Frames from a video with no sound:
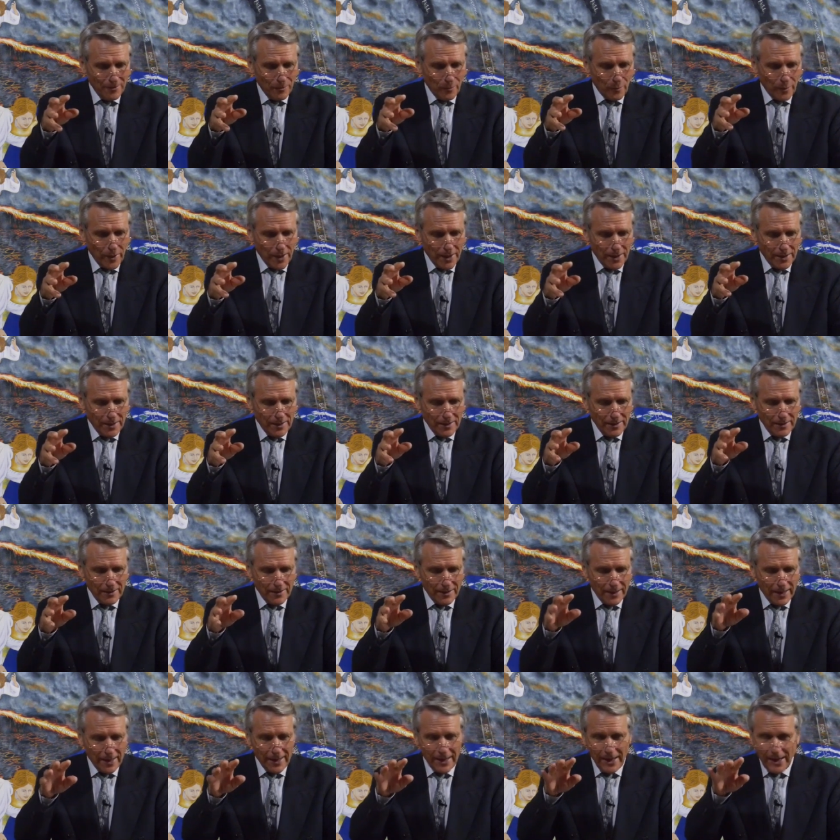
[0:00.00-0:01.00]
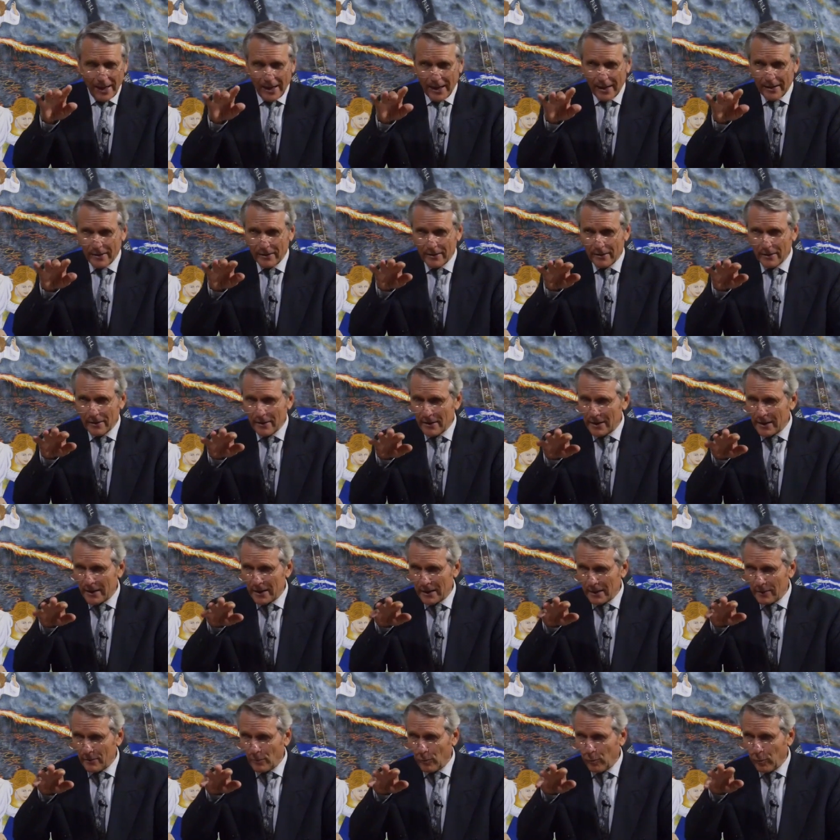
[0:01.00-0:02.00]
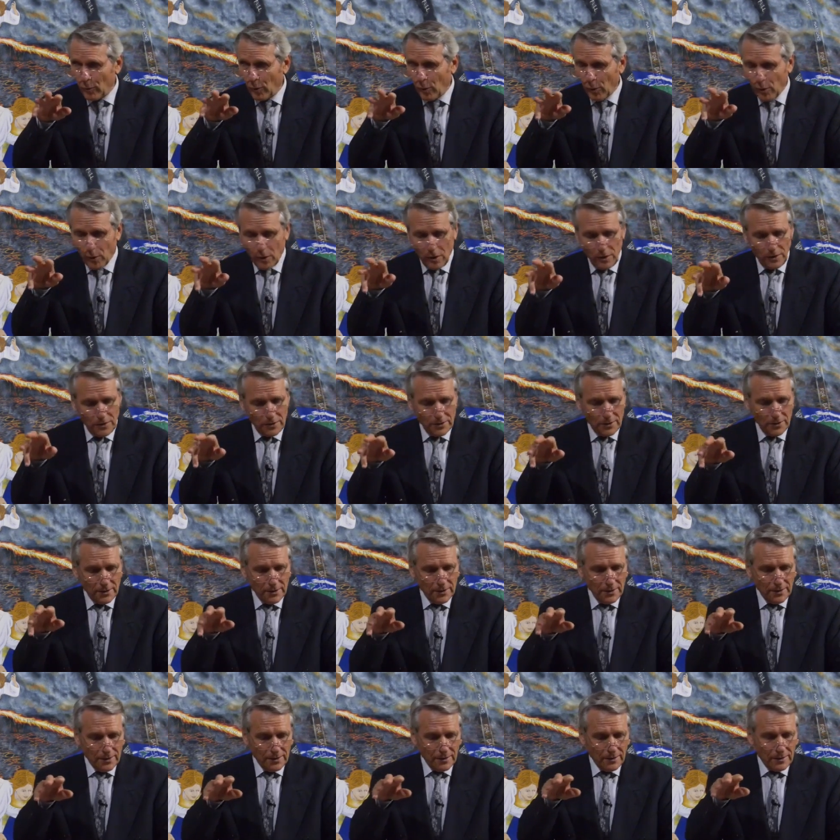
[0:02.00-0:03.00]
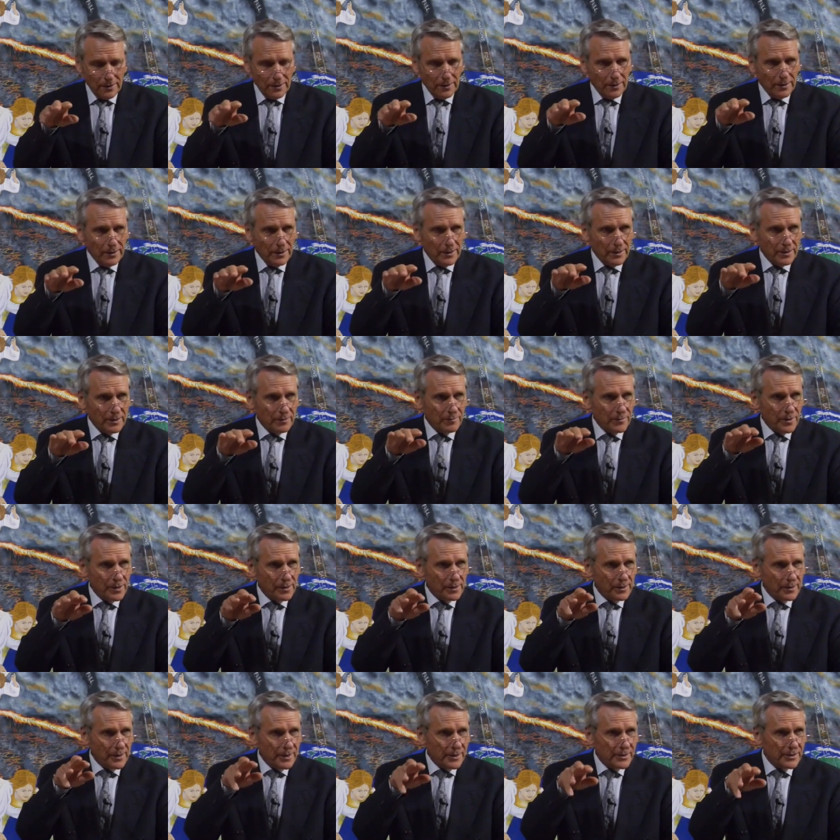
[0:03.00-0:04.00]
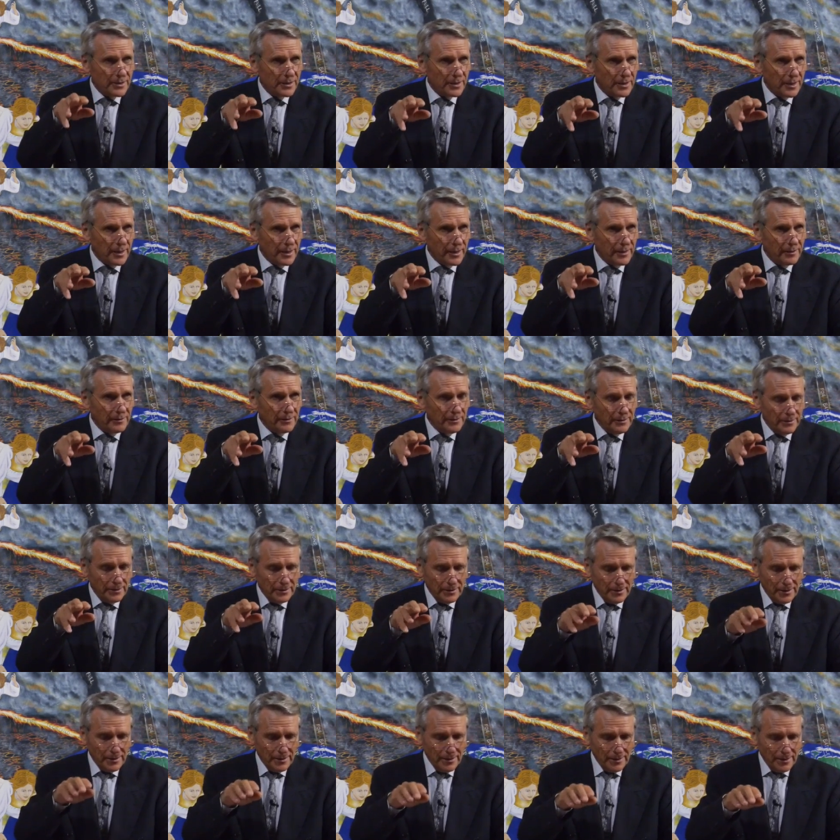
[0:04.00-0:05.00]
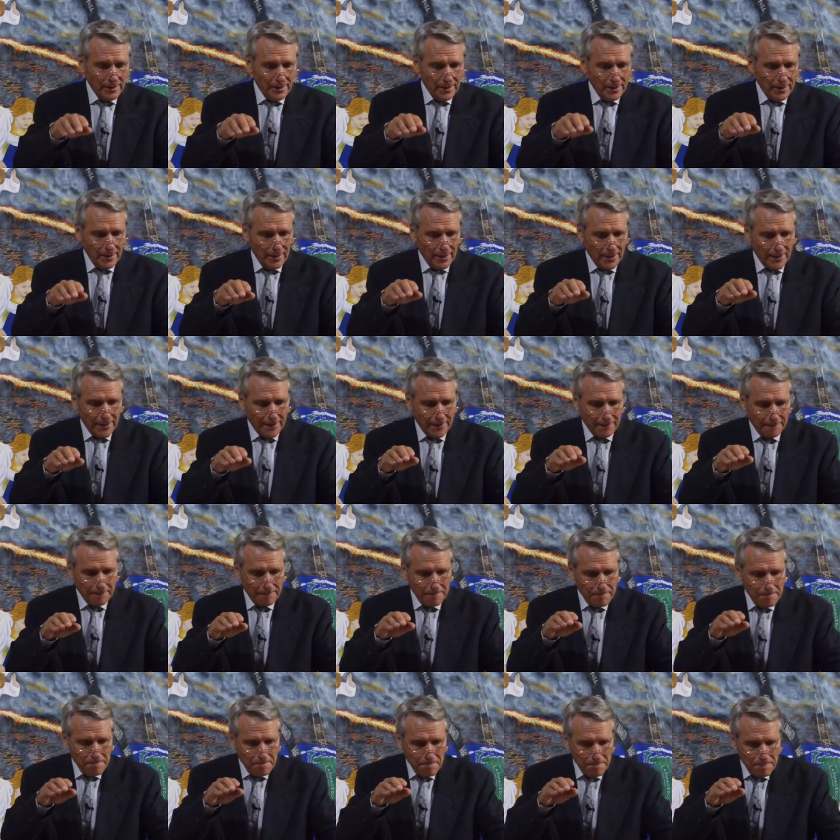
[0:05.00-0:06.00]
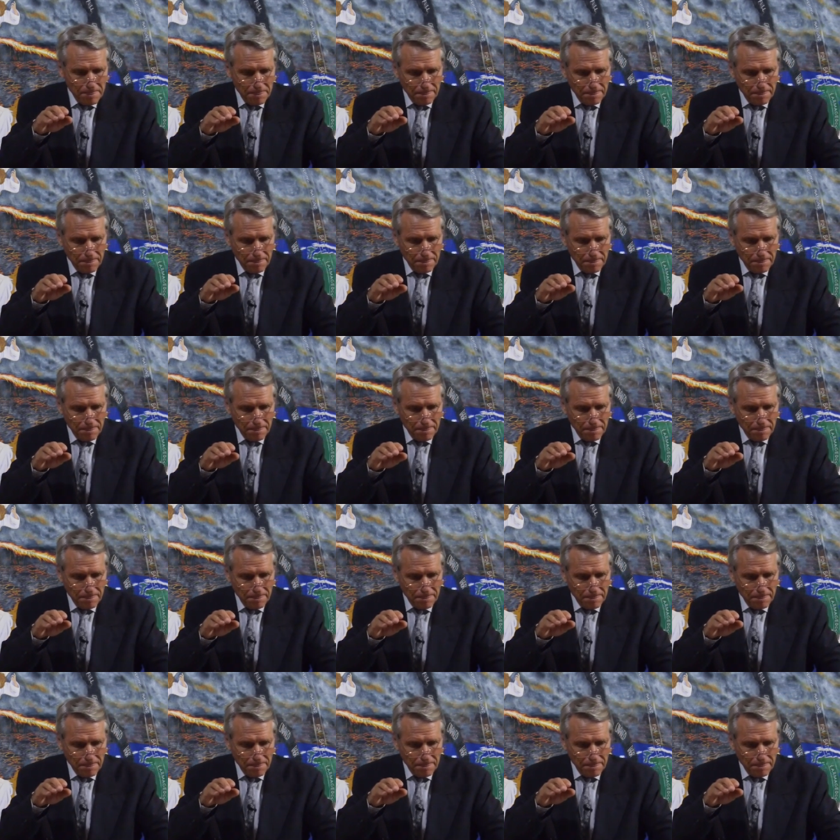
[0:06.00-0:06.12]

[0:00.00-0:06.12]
when they had the war in the Middle East there. And